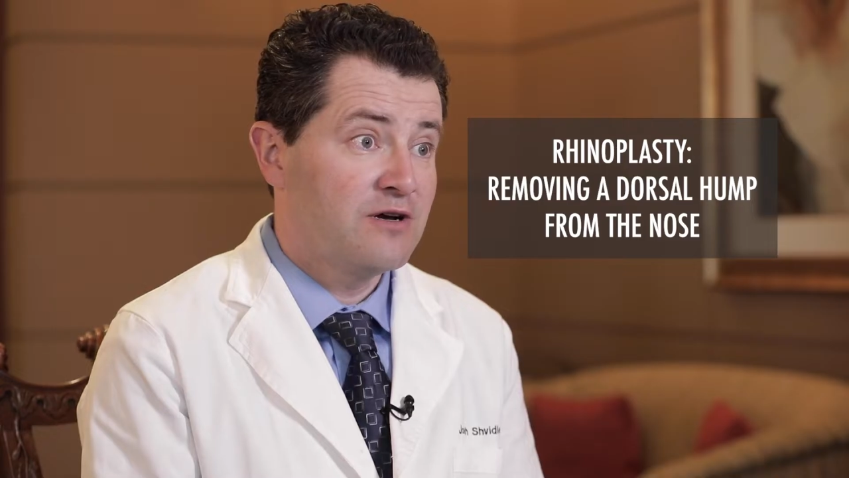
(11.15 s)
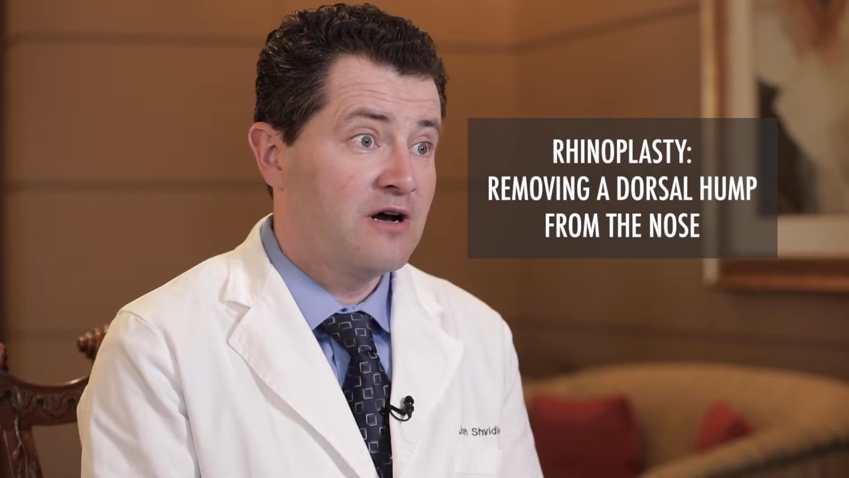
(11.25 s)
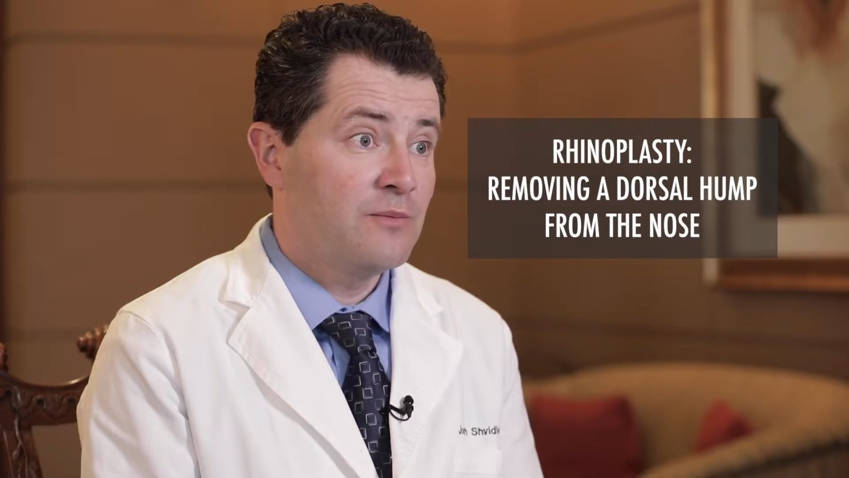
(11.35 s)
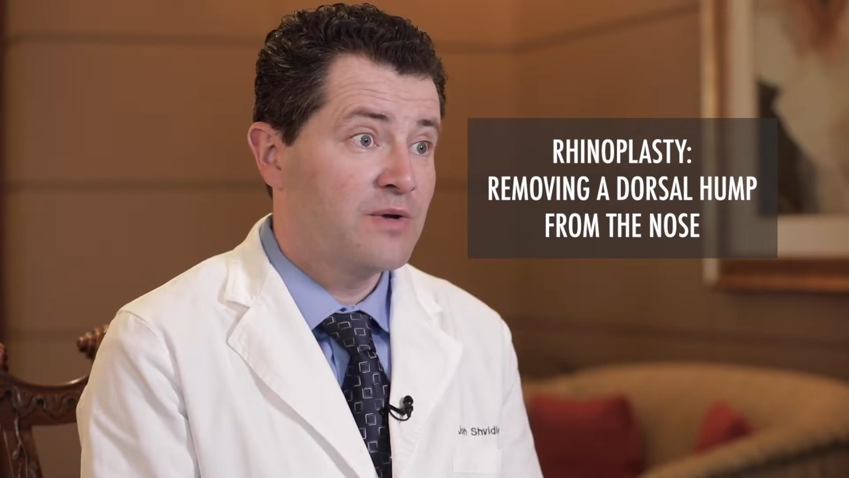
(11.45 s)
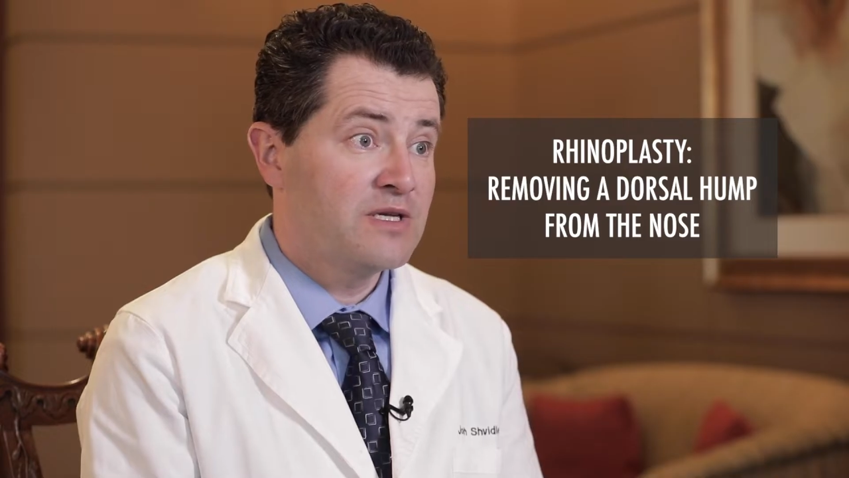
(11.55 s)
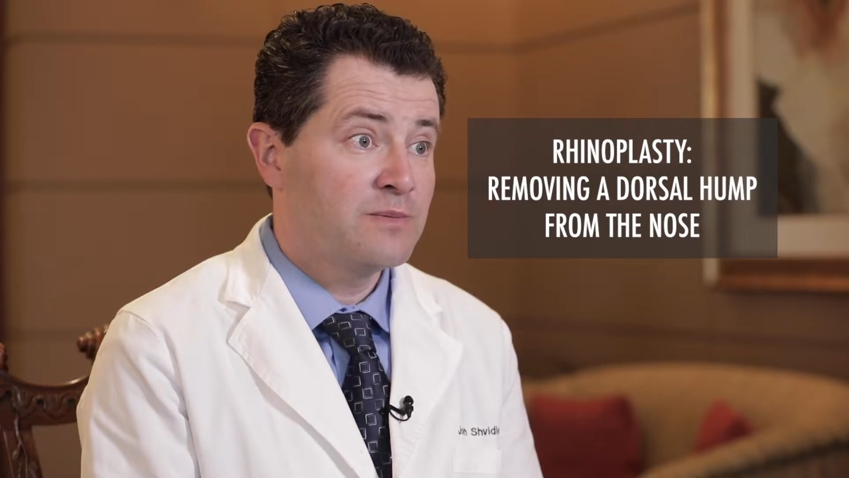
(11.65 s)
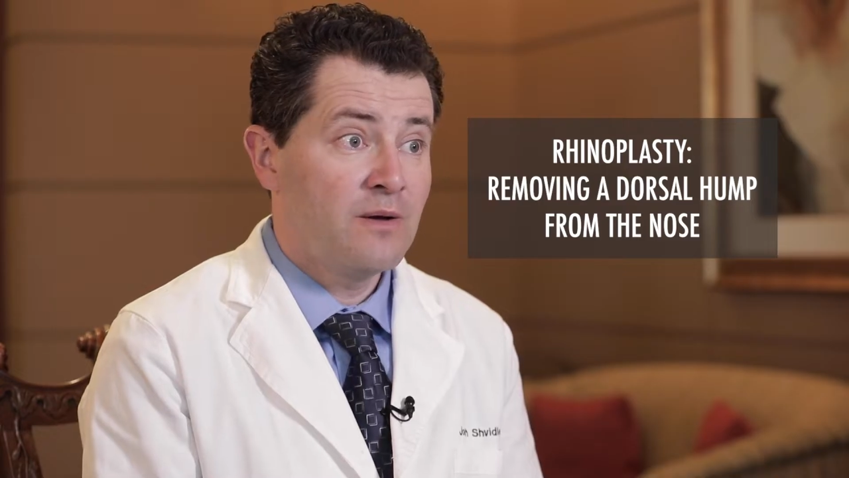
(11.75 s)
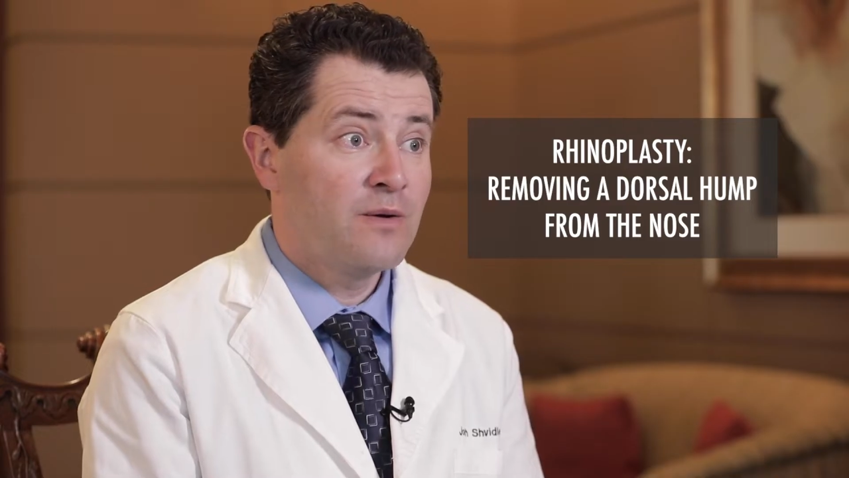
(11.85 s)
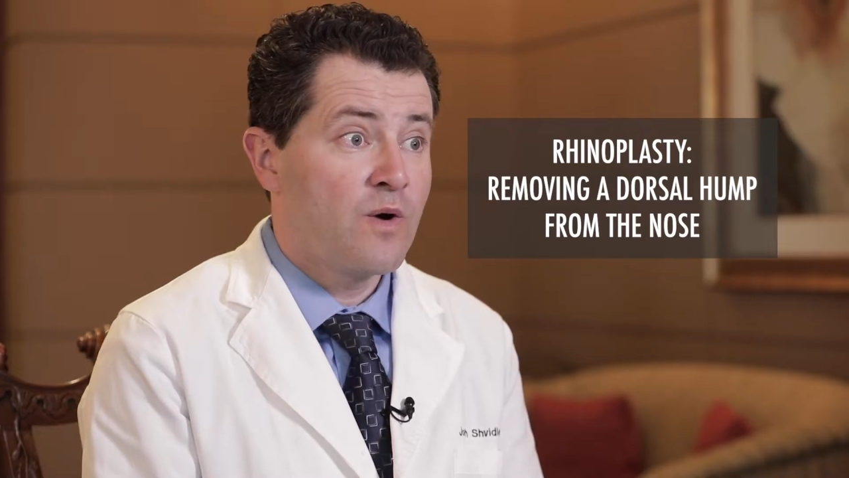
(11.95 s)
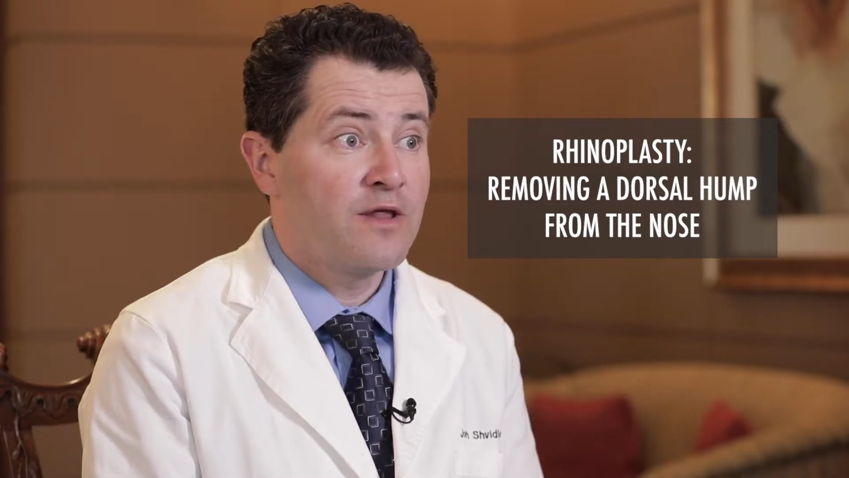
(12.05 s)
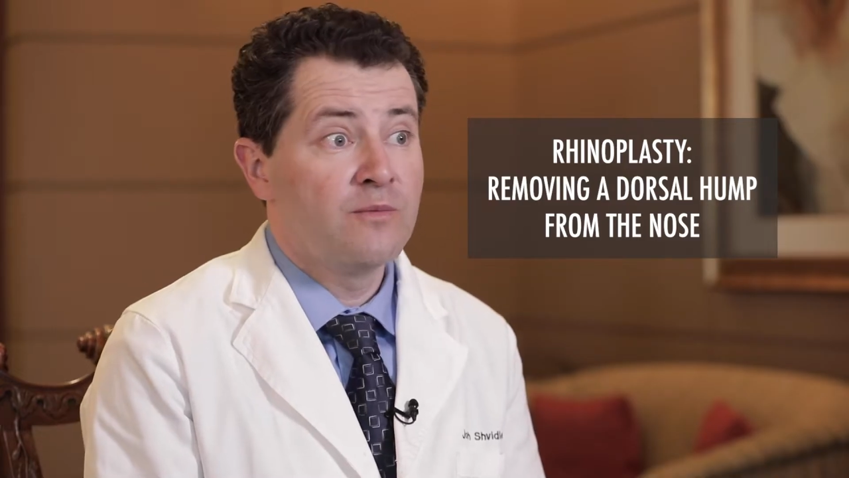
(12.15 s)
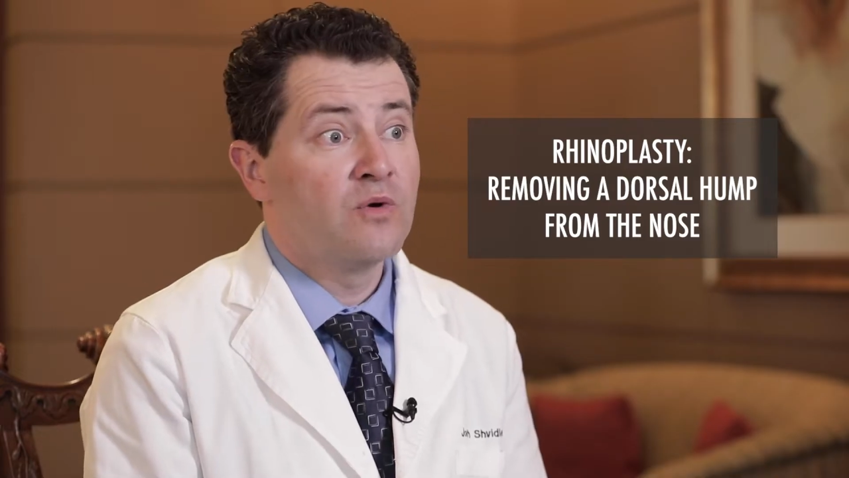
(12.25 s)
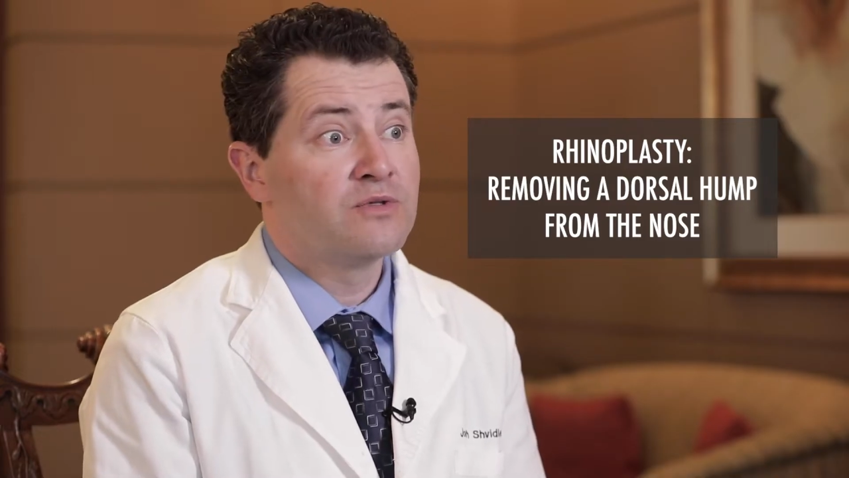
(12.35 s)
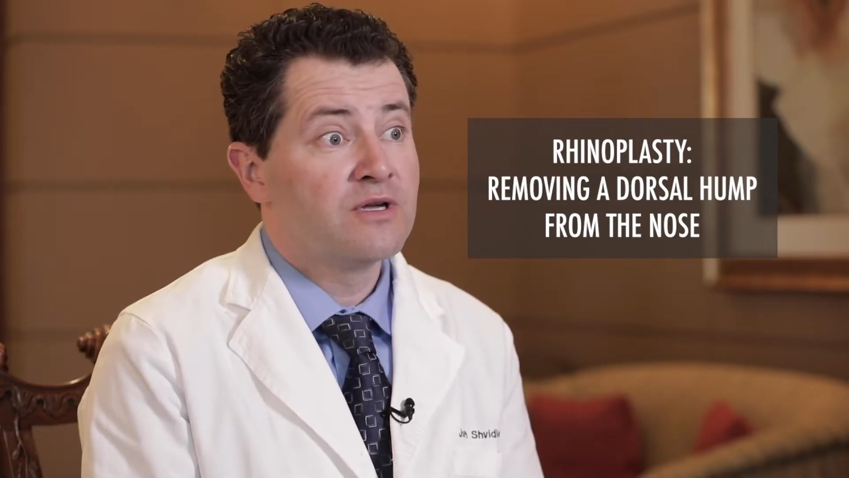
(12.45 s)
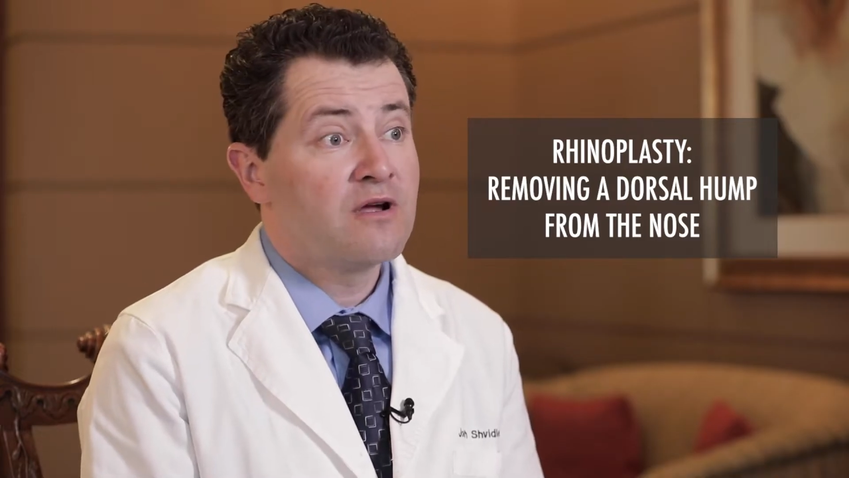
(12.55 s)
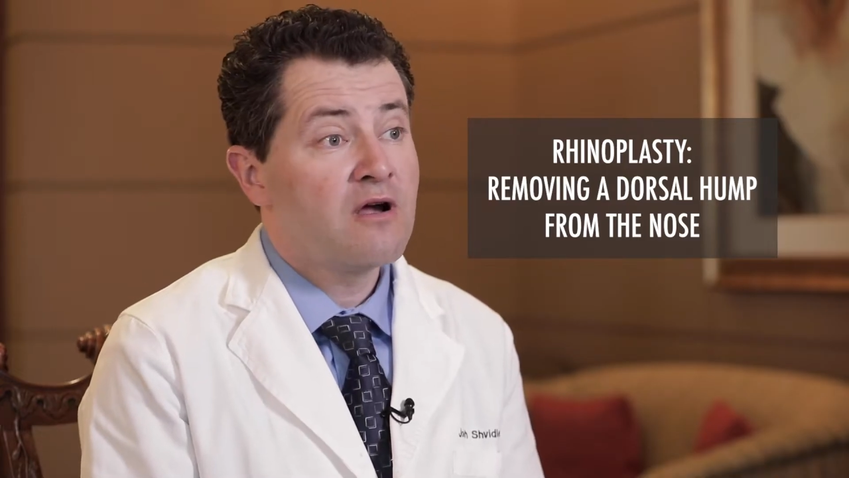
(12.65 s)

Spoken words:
hump is probably one of the most